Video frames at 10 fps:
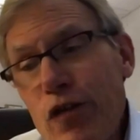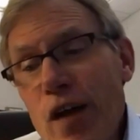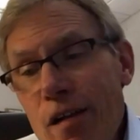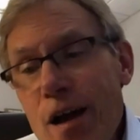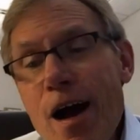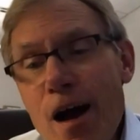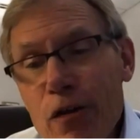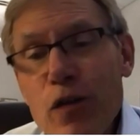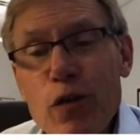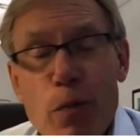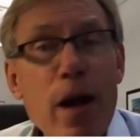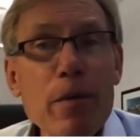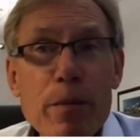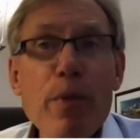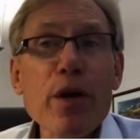to sell a house, it's
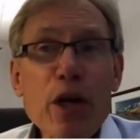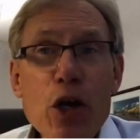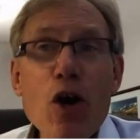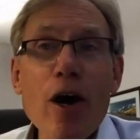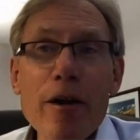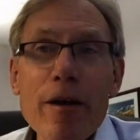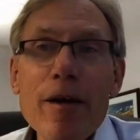probably pretty good.